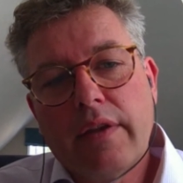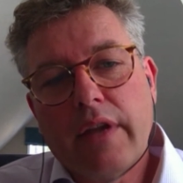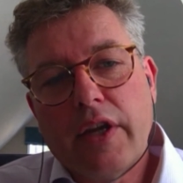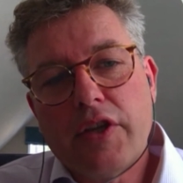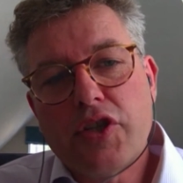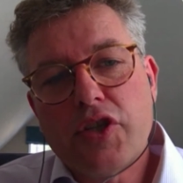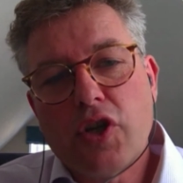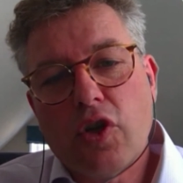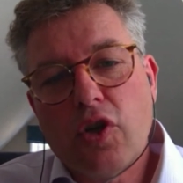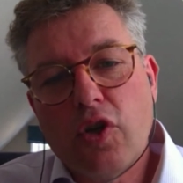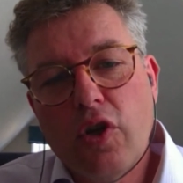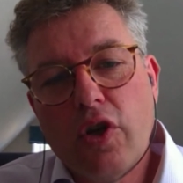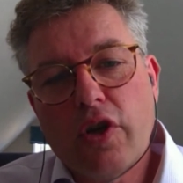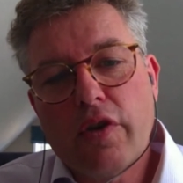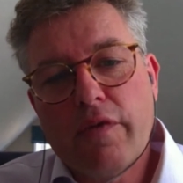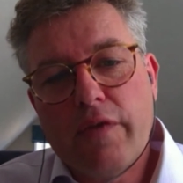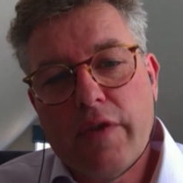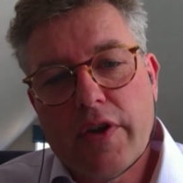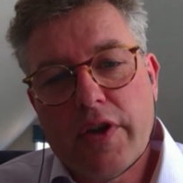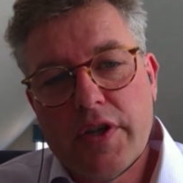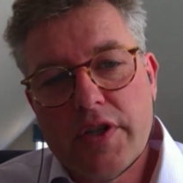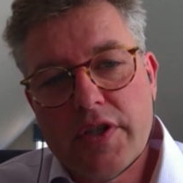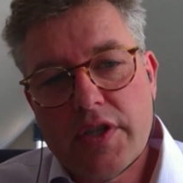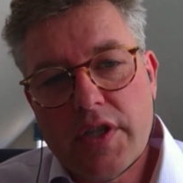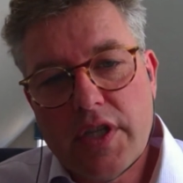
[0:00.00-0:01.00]
should look for
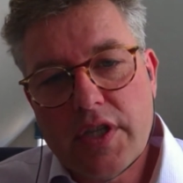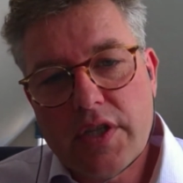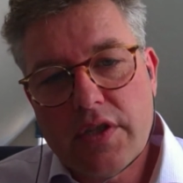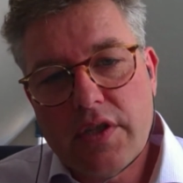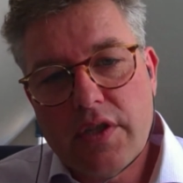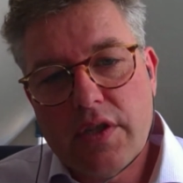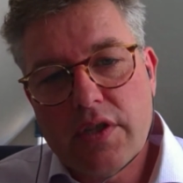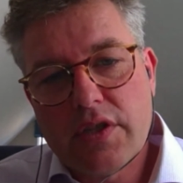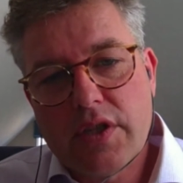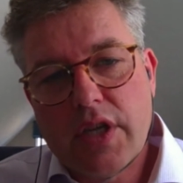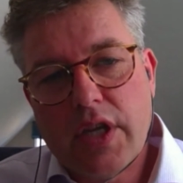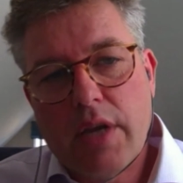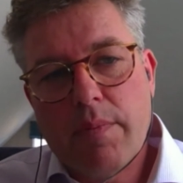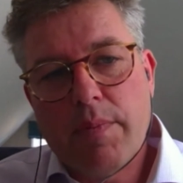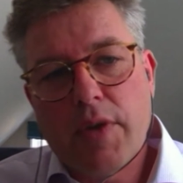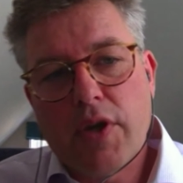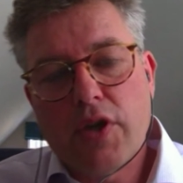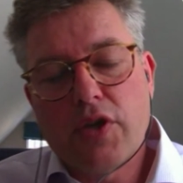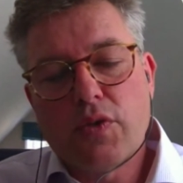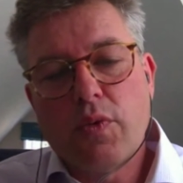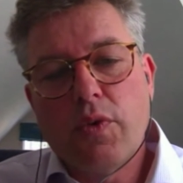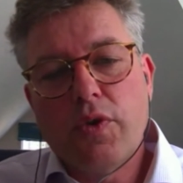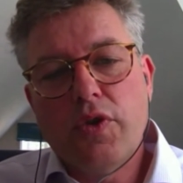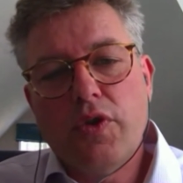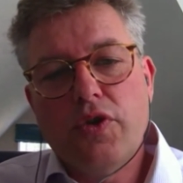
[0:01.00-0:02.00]
consistency,
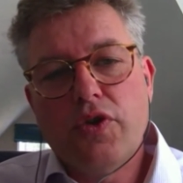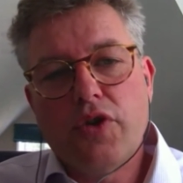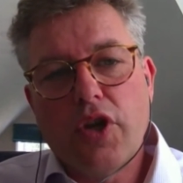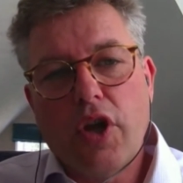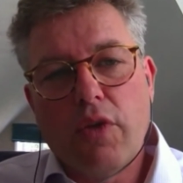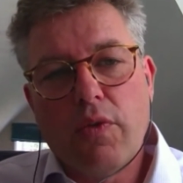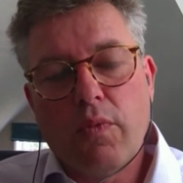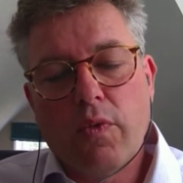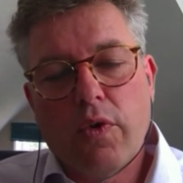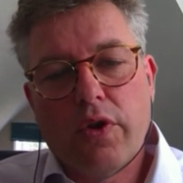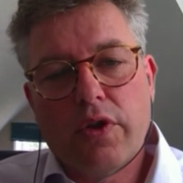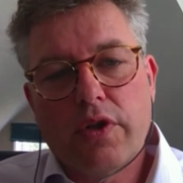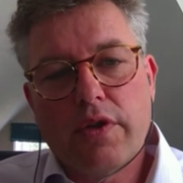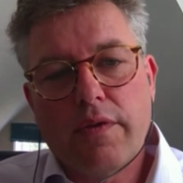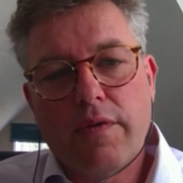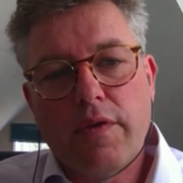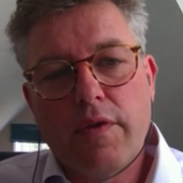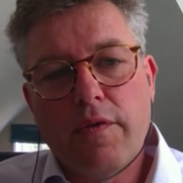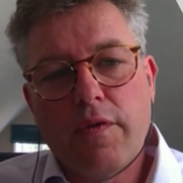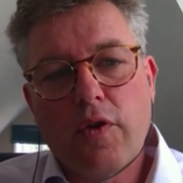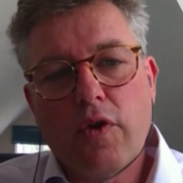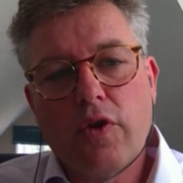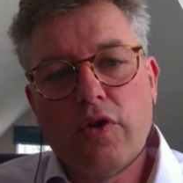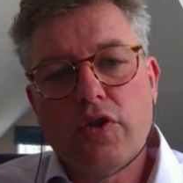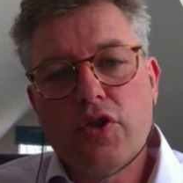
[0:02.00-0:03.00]
because what you don't want, if
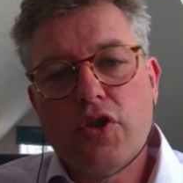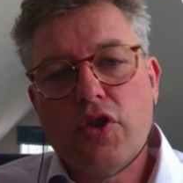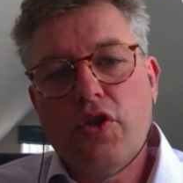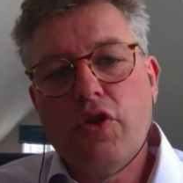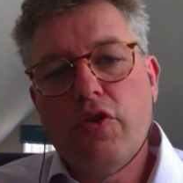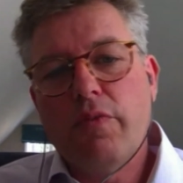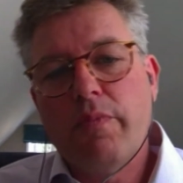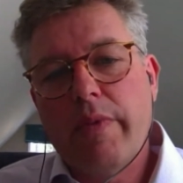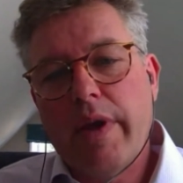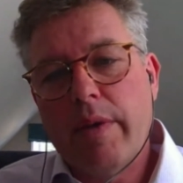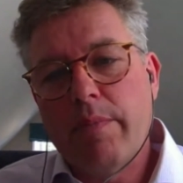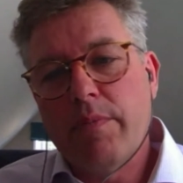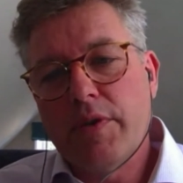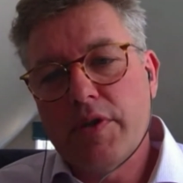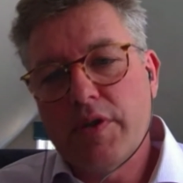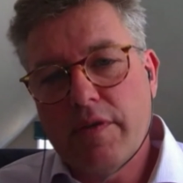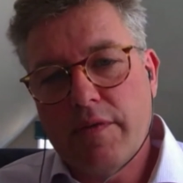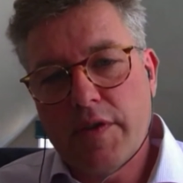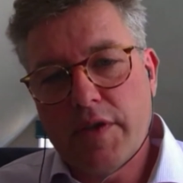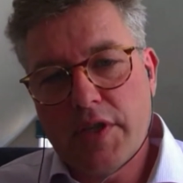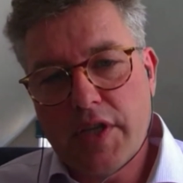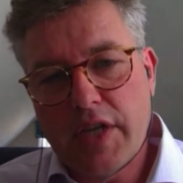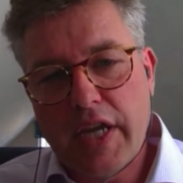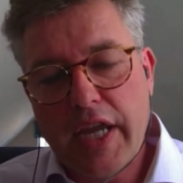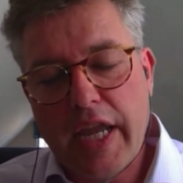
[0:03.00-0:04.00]
you've got two members of
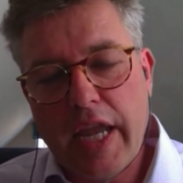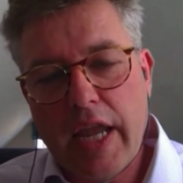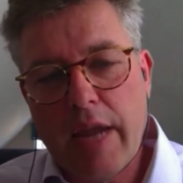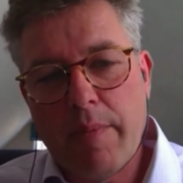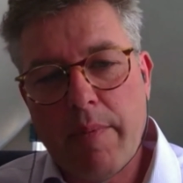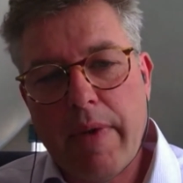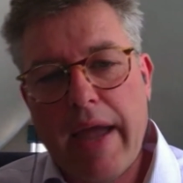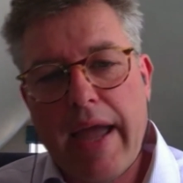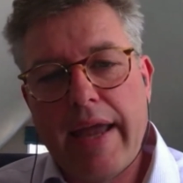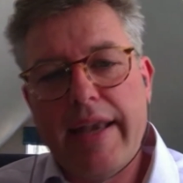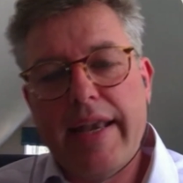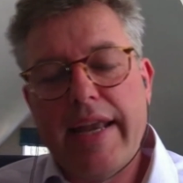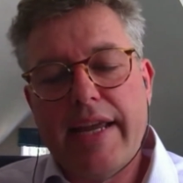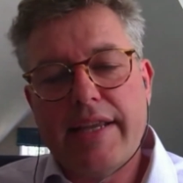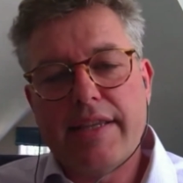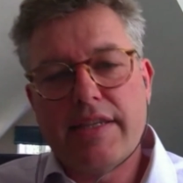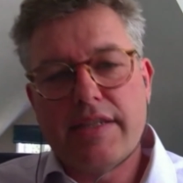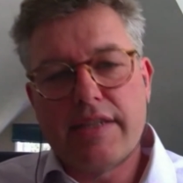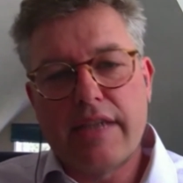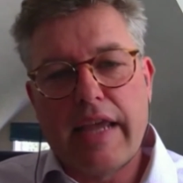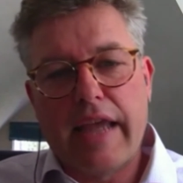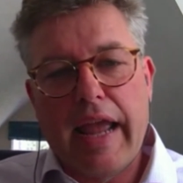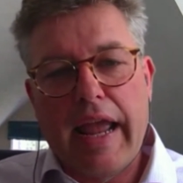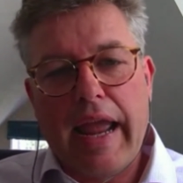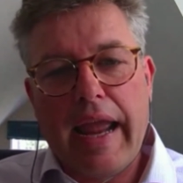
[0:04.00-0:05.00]
a scheme, and let's
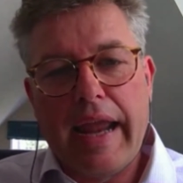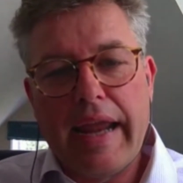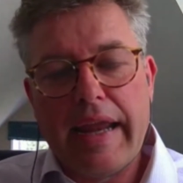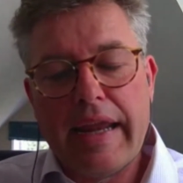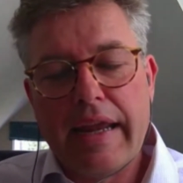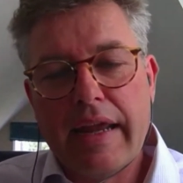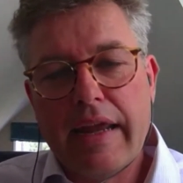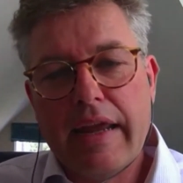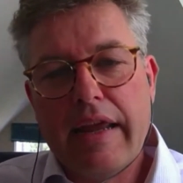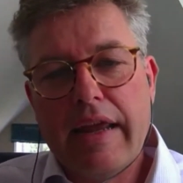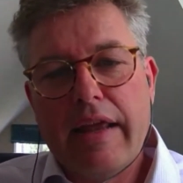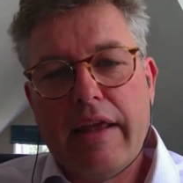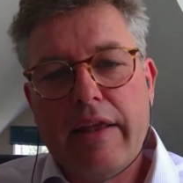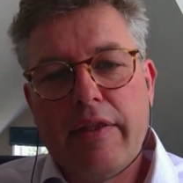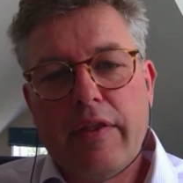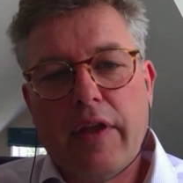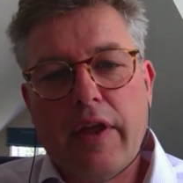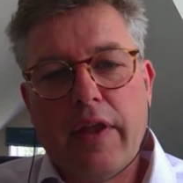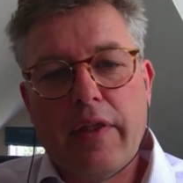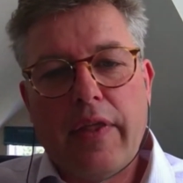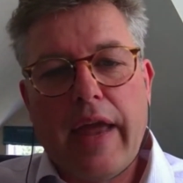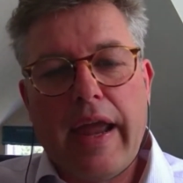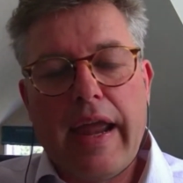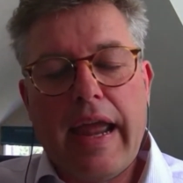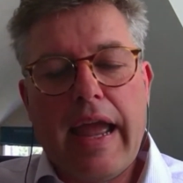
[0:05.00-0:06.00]
say
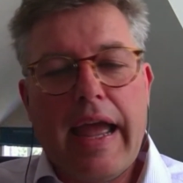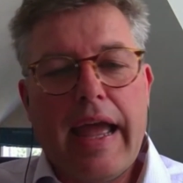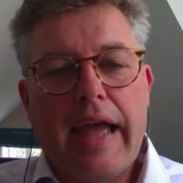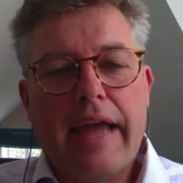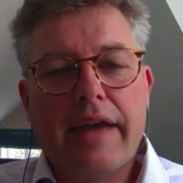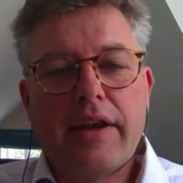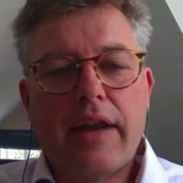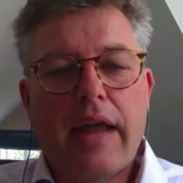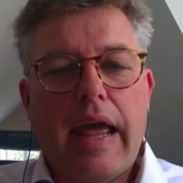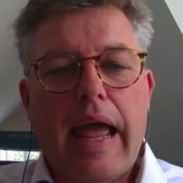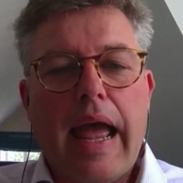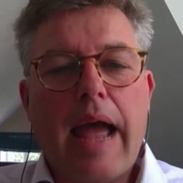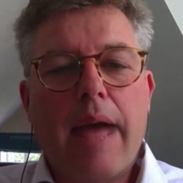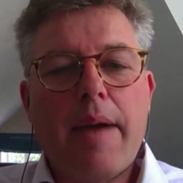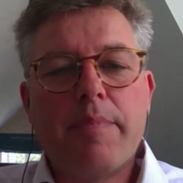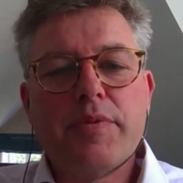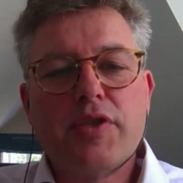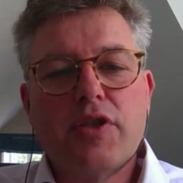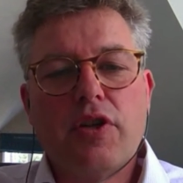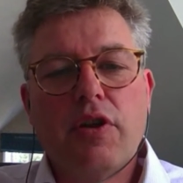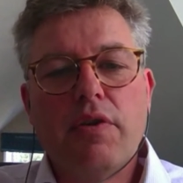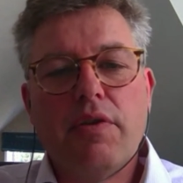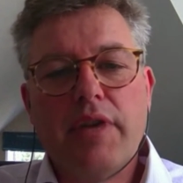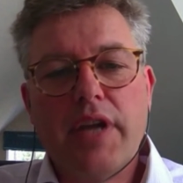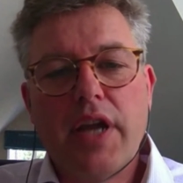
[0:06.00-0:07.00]
that they had
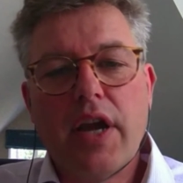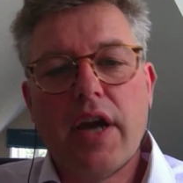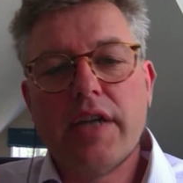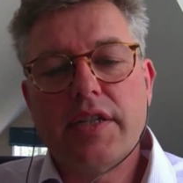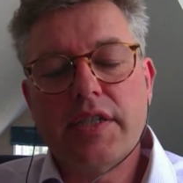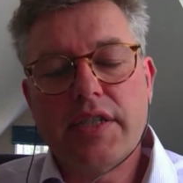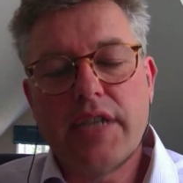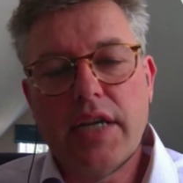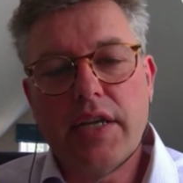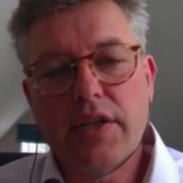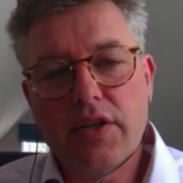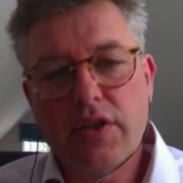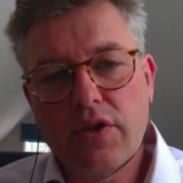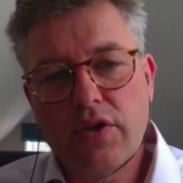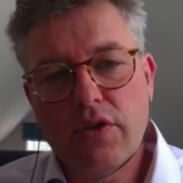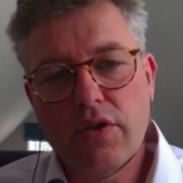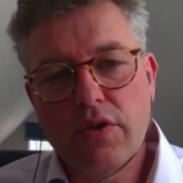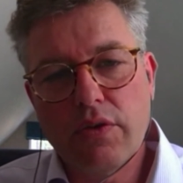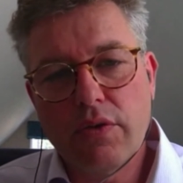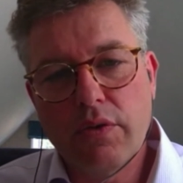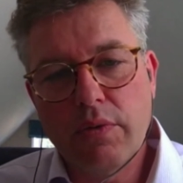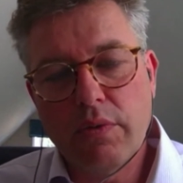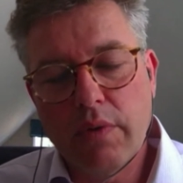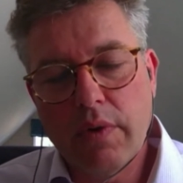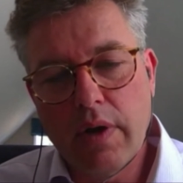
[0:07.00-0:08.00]
absolutely
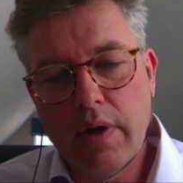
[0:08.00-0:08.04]
identical